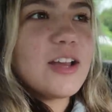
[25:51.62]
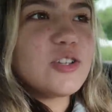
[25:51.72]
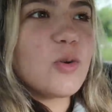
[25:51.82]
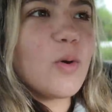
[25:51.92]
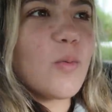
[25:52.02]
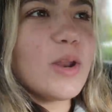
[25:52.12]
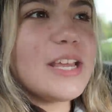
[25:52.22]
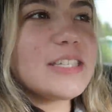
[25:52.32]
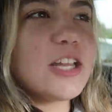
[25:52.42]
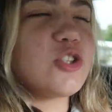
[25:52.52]
So when
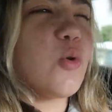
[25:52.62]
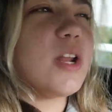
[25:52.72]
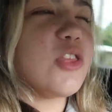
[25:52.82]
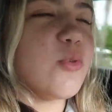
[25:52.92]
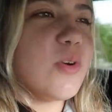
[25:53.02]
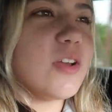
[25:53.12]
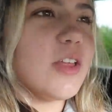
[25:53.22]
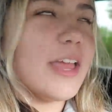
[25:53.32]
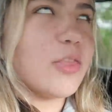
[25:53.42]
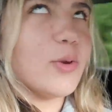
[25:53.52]
he said 23,
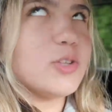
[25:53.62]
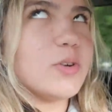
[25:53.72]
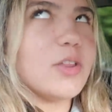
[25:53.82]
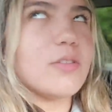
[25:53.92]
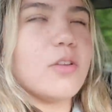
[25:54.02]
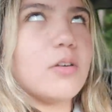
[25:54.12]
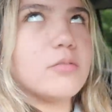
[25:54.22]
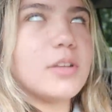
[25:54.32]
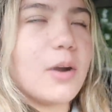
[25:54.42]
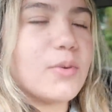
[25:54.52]
like 3:20, no,
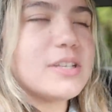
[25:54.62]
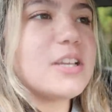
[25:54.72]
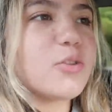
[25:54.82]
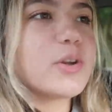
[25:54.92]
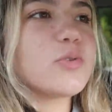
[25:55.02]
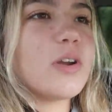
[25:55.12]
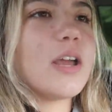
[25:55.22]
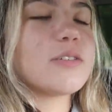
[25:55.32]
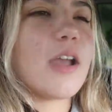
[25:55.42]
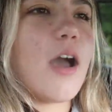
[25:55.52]
yeah, when he said
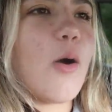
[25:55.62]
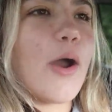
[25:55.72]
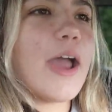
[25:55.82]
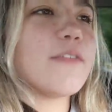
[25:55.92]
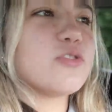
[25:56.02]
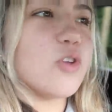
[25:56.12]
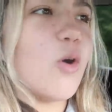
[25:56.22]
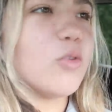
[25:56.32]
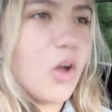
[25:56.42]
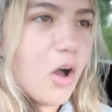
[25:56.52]
3:20, I was like, oh, I have
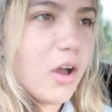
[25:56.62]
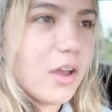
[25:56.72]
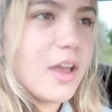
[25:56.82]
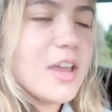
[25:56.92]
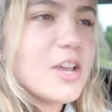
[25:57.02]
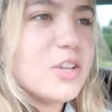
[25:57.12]
so long.